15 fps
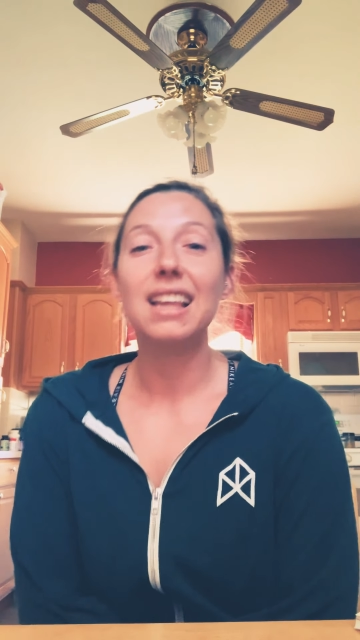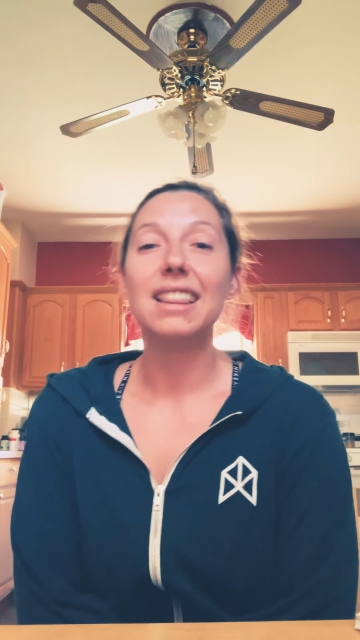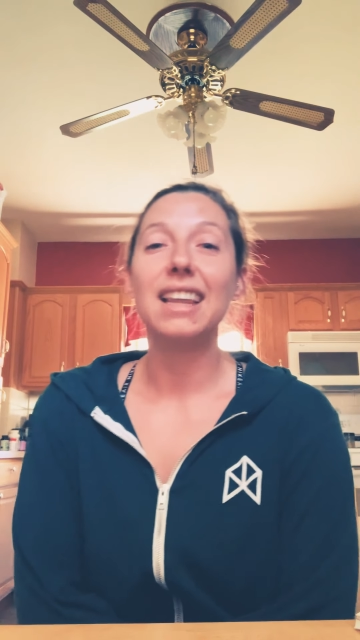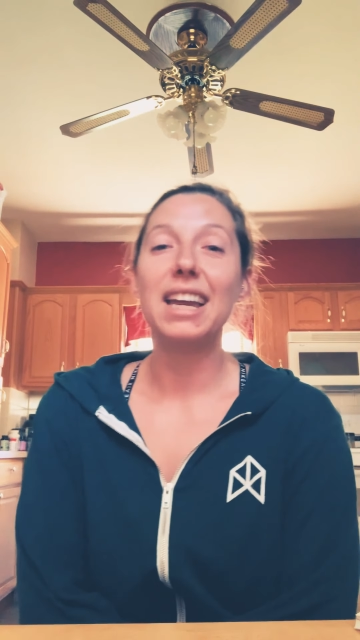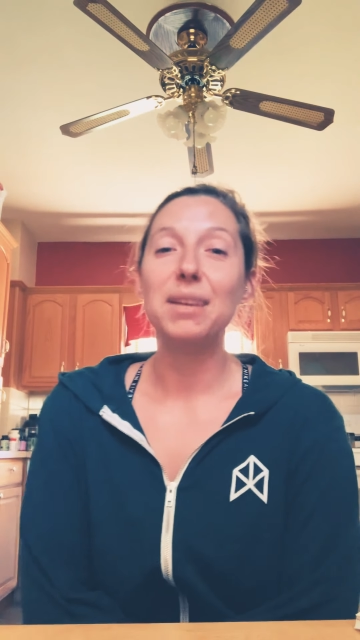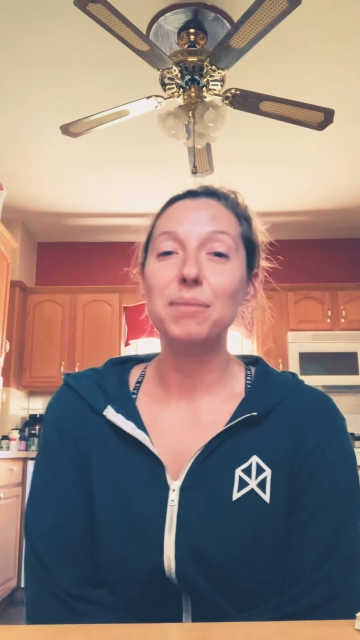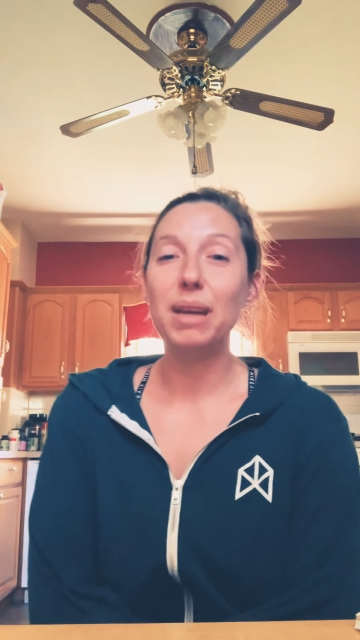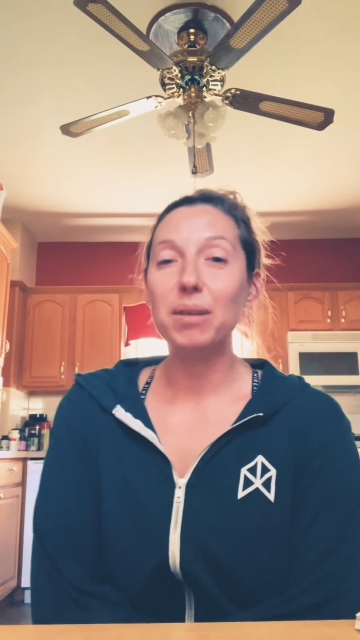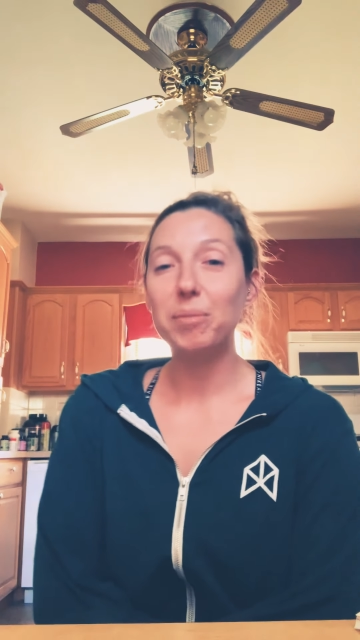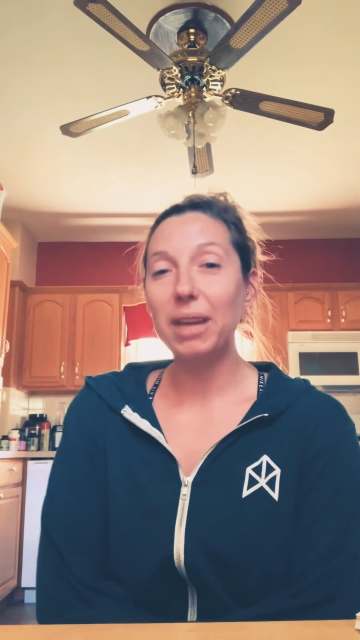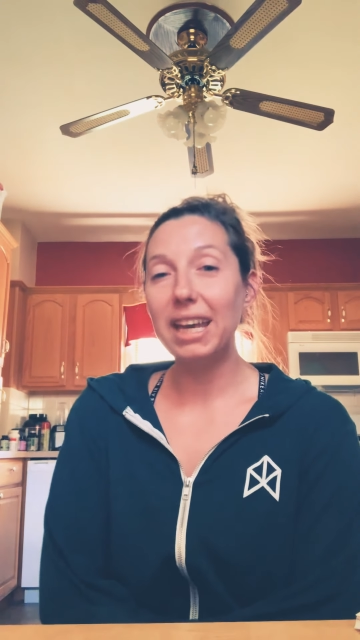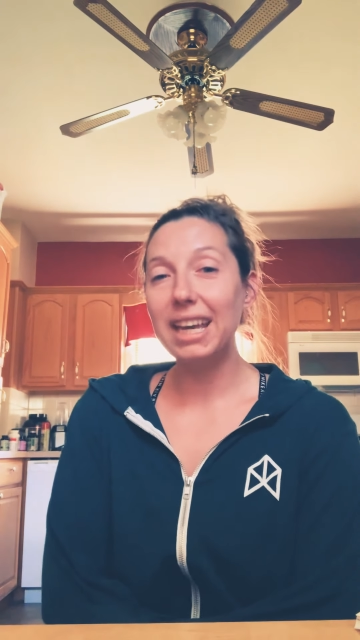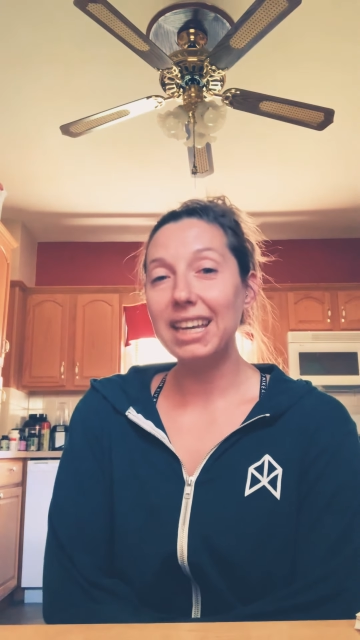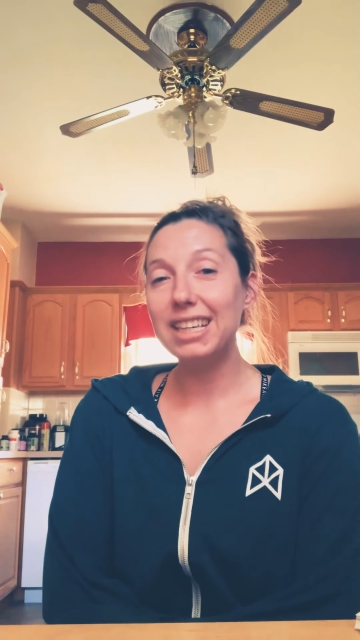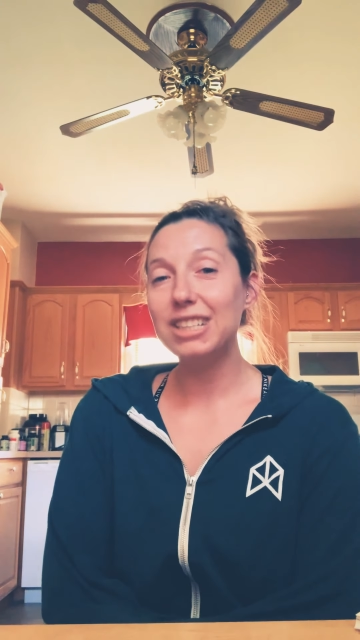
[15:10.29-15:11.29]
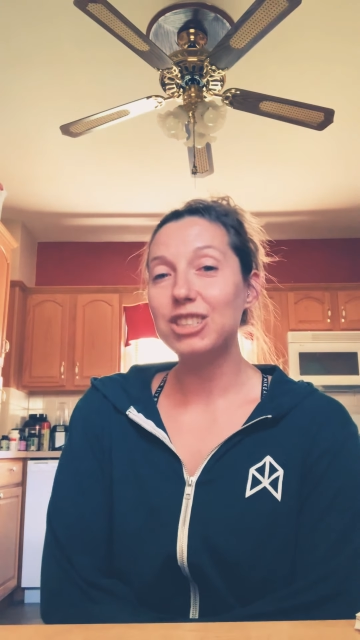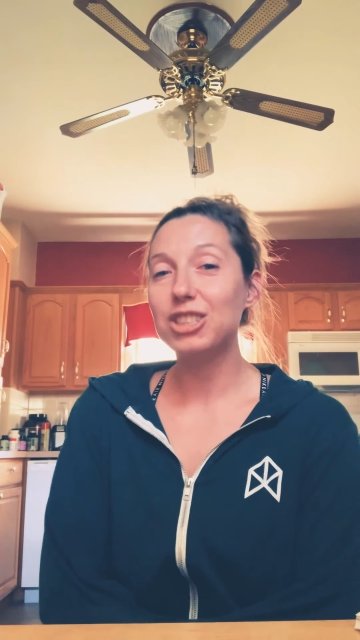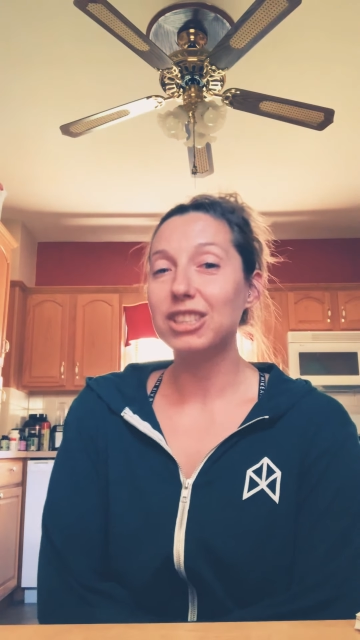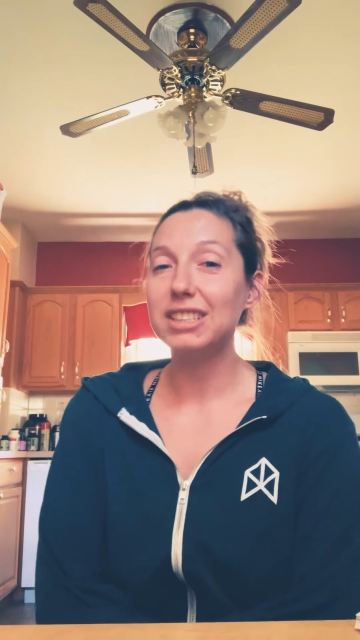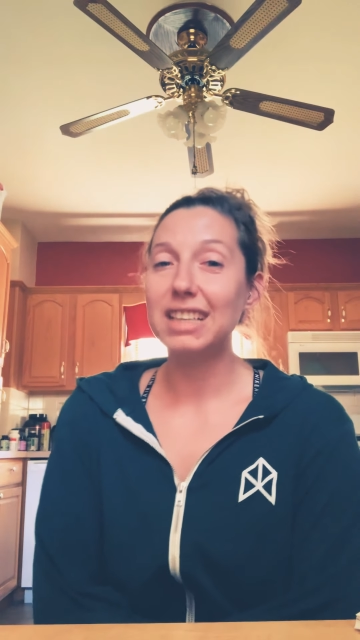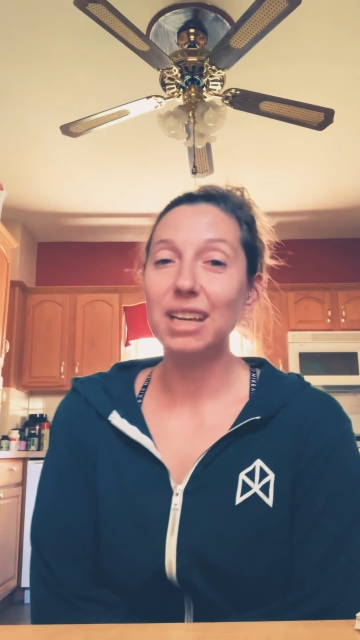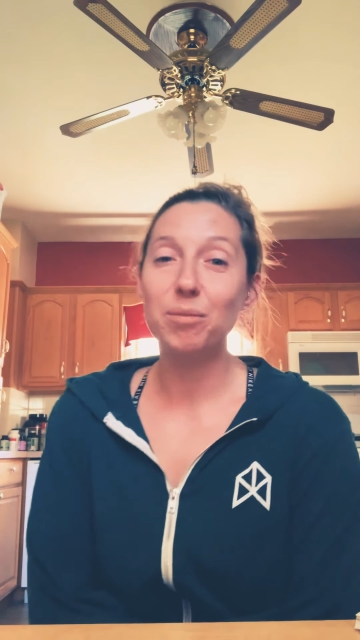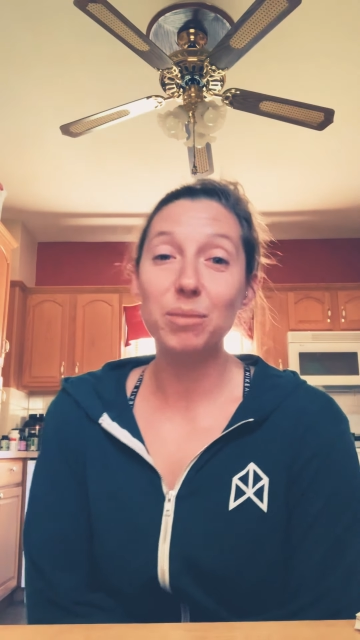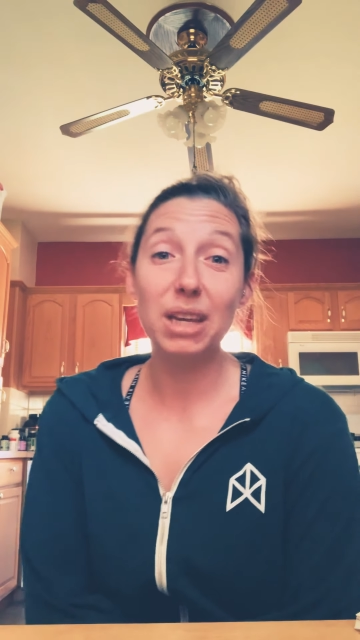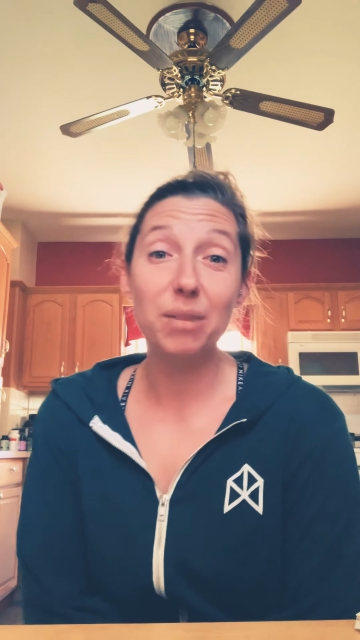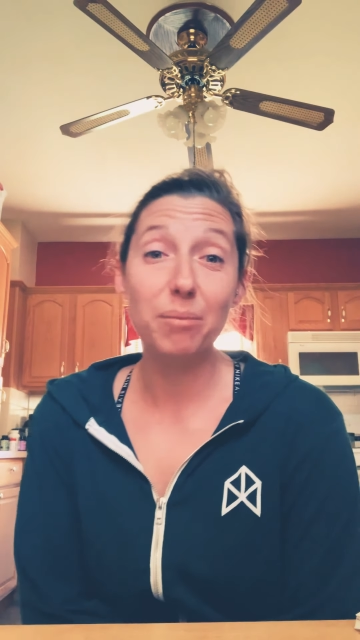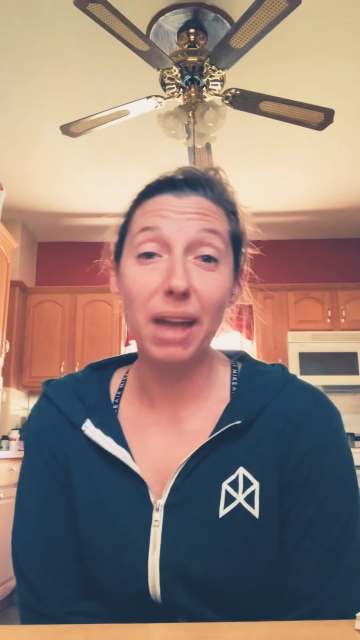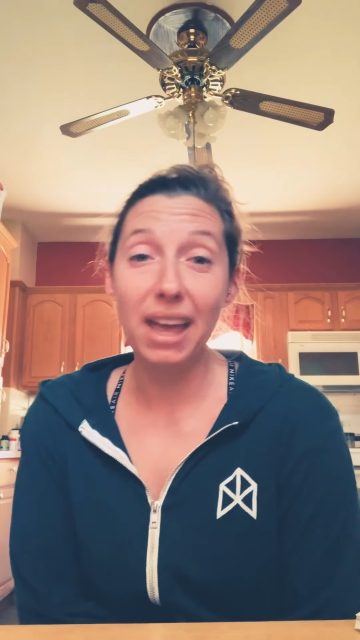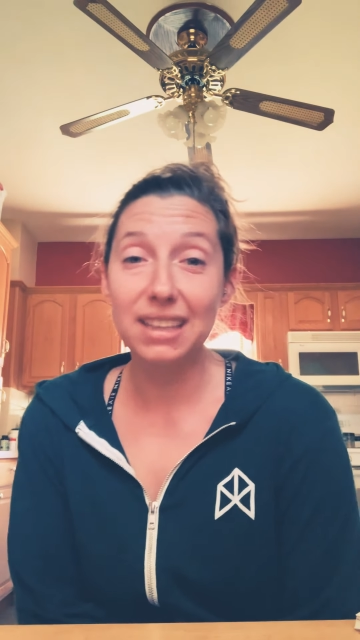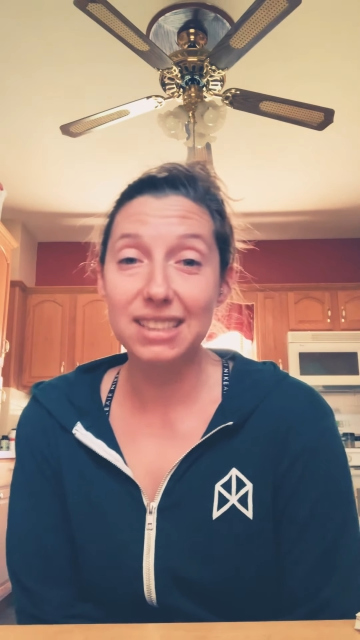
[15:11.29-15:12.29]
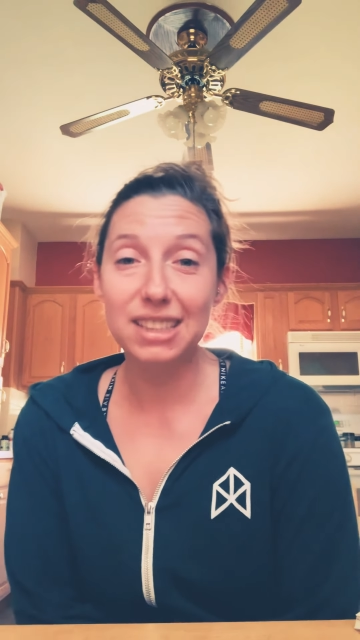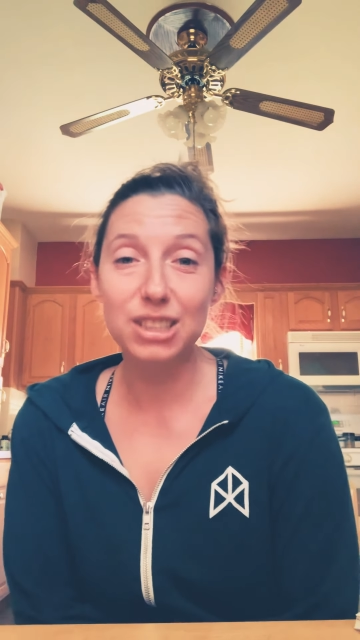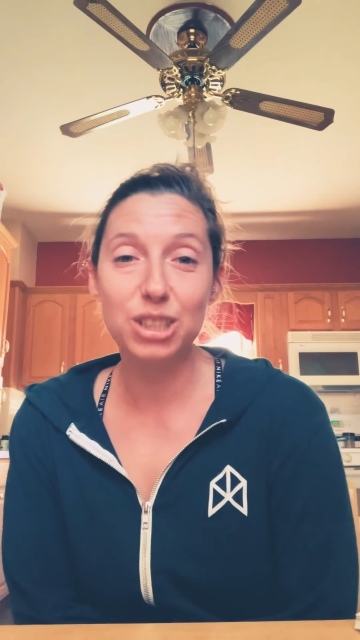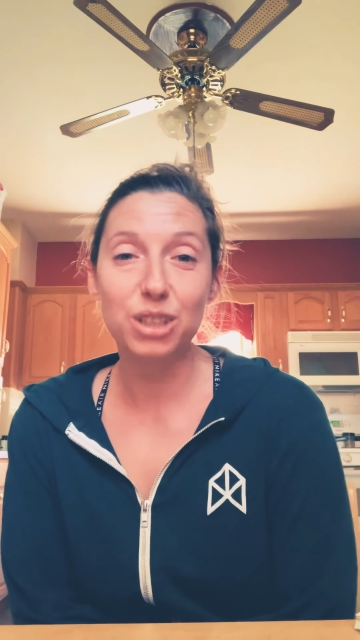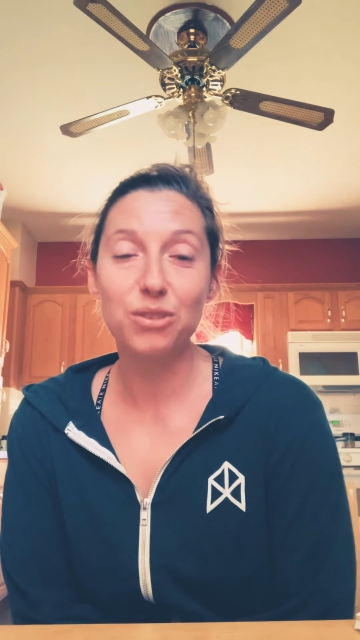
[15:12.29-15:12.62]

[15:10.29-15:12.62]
Like my page, send me a message